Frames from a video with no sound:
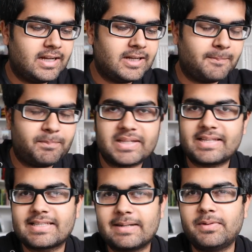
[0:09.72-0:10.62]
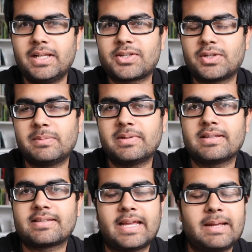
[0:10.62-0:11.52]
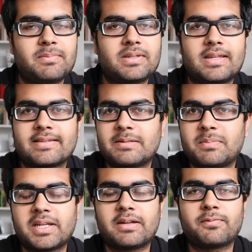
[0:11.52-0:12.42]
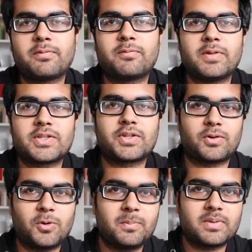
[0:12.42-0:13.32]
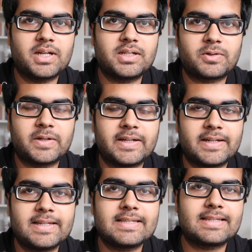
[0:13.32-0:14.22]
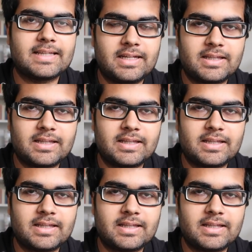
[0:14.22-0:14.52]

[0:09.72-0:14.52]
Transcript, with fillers: The system will actually be the same, doesn't matter which your home country is.